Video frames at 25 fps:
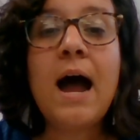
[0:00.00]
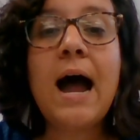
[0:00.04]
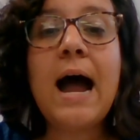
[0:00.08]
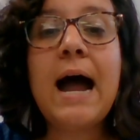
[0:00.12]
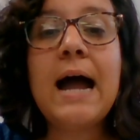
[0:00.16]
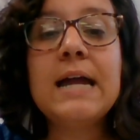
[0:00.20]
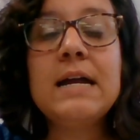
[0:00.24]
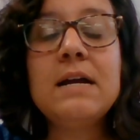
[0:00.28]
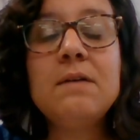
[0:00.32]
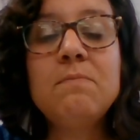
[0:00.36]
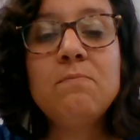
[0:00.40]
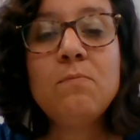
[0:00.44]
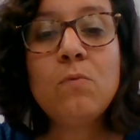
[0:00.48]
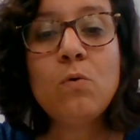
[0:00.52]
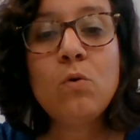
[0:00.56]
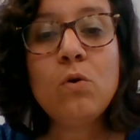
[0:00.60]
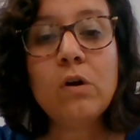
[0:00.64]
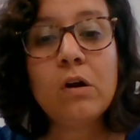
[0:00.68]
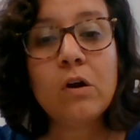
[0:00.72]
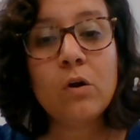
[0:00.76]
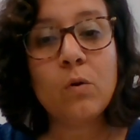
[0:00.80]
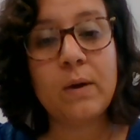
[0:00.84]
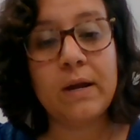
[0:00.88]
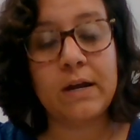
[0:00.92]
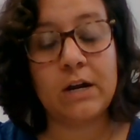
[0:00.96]
I am
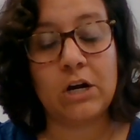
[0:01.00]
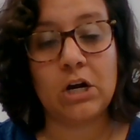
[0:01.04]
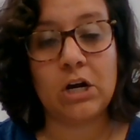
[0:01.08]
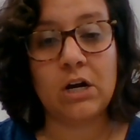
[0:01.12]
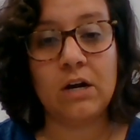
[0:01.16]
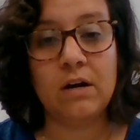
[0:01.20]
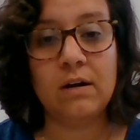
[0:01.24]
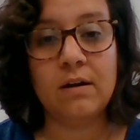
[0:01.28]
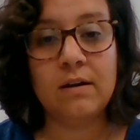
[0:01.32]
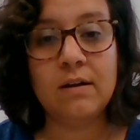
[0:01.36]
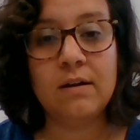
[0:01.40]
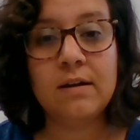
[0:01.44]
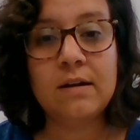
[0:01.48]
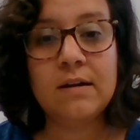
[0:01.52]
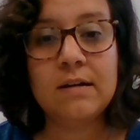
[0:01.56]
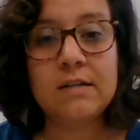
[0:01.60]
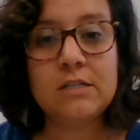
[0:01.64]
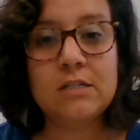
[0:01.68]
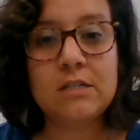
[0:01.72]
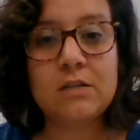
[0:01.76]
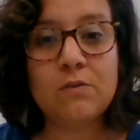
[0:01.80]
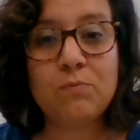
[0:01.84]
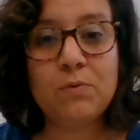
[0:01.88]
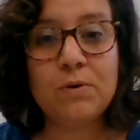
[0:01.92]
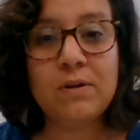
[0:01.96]
more quicker
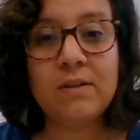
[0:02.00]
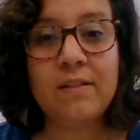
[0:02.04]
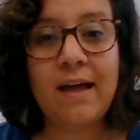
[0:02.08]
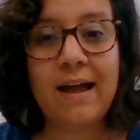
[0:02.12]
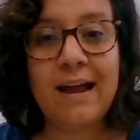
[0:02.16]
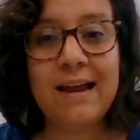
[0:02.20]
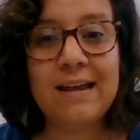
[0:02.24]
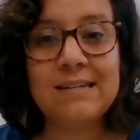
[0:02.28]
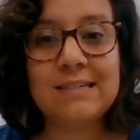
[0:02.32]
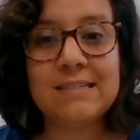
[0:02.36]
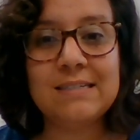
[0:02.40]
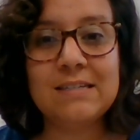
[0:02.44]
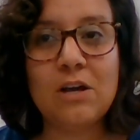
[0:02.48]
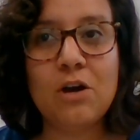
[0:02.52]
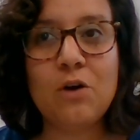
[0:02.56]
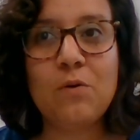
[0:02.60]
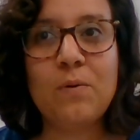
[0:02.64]
to realize,